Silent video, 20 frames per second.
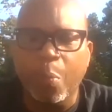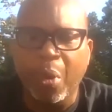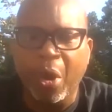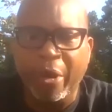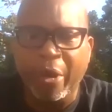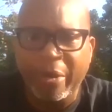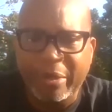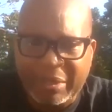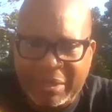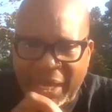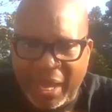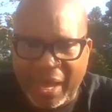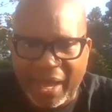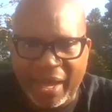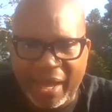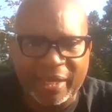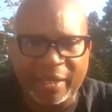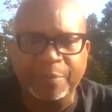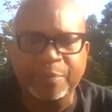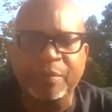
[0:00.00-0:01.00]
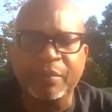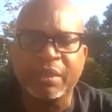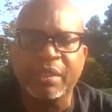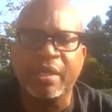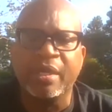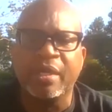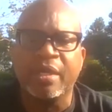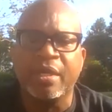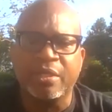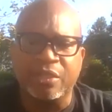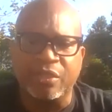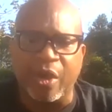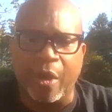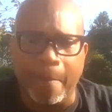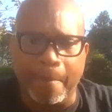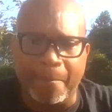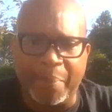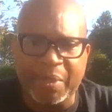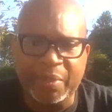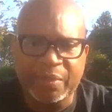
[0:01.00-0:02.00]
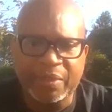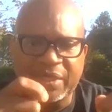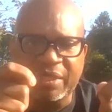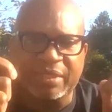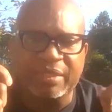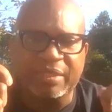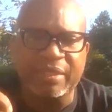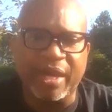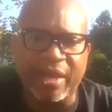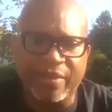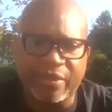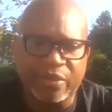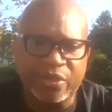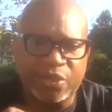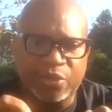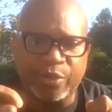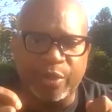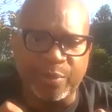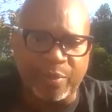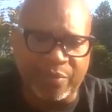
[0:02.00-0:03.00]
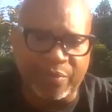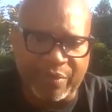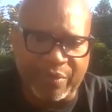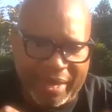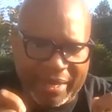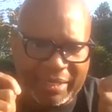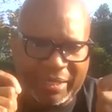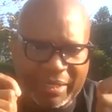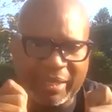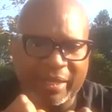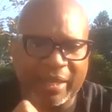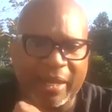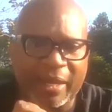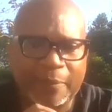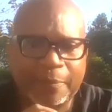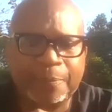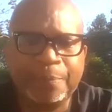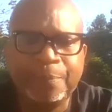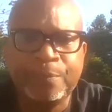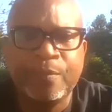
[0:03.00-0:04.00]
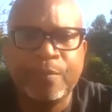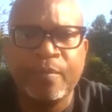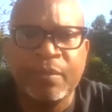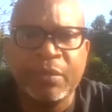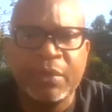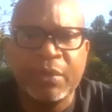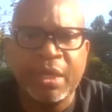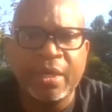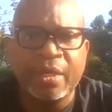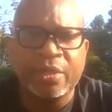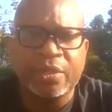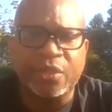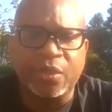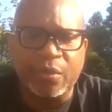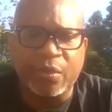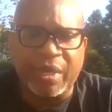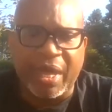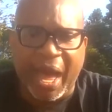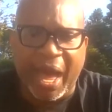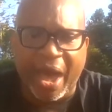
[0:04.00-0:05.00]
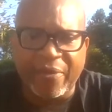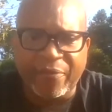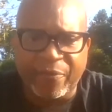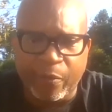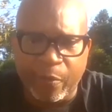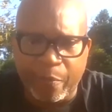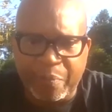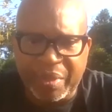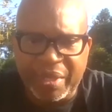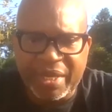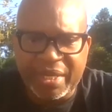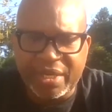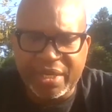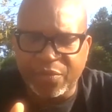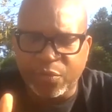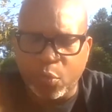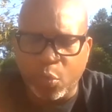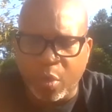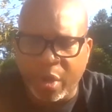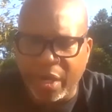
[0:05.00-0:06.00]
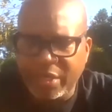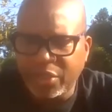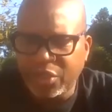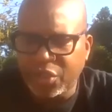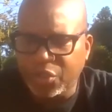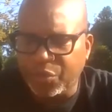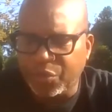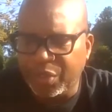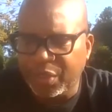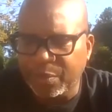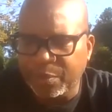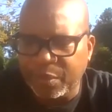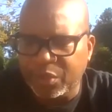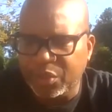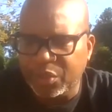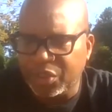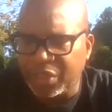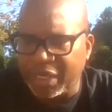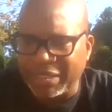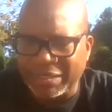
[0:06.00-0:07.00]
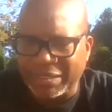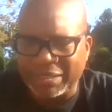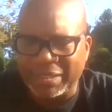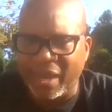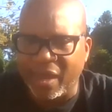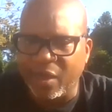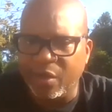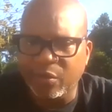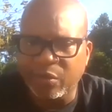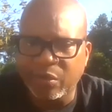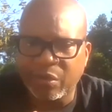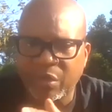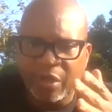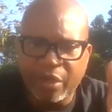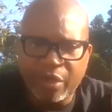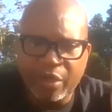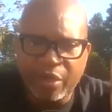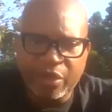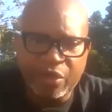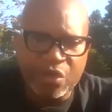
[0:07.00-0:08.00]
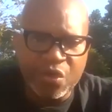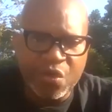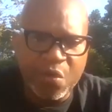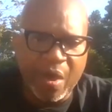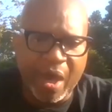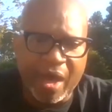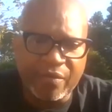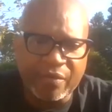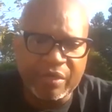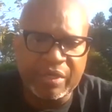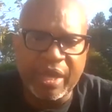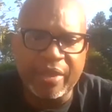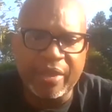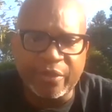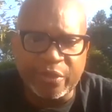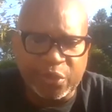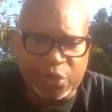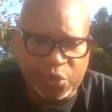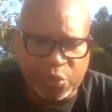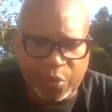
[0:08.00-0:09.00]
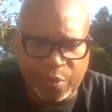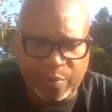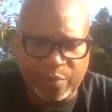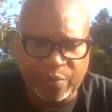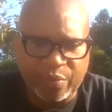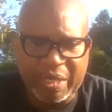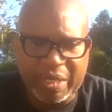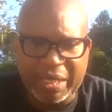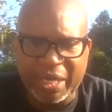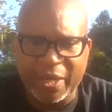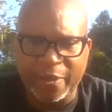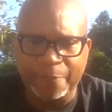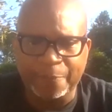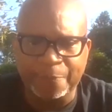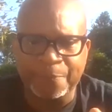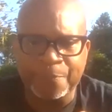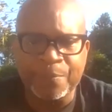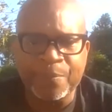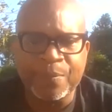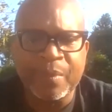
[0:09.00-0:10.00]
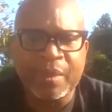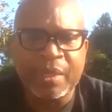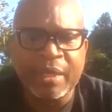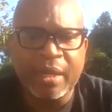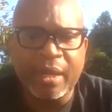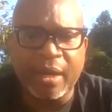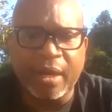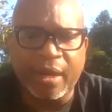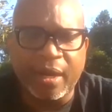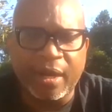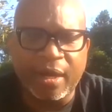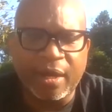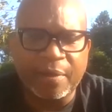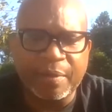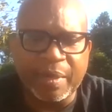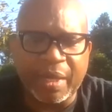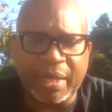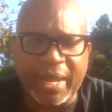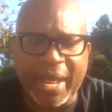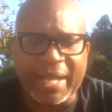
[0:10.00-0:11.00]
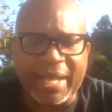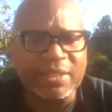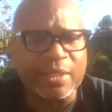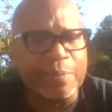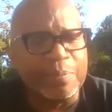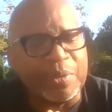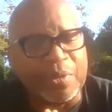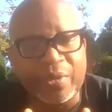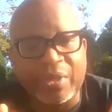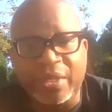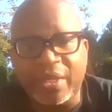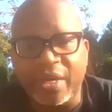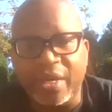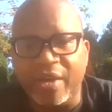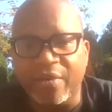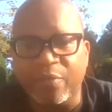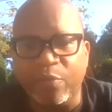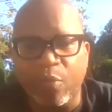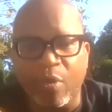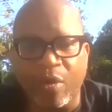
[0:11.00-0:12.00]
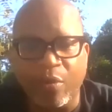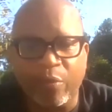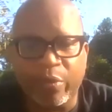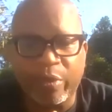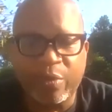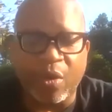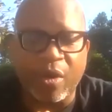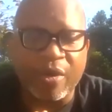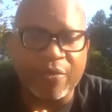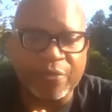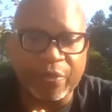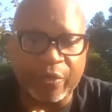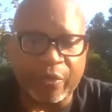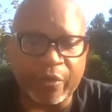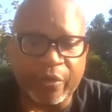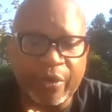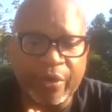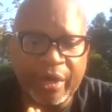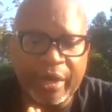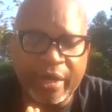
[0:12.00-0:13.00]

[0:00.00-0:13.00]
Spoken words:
Part time, start building another stream of income. So, God forbid, if one stream shuts down, you have another stream of income. And that's the beauty of what we offer.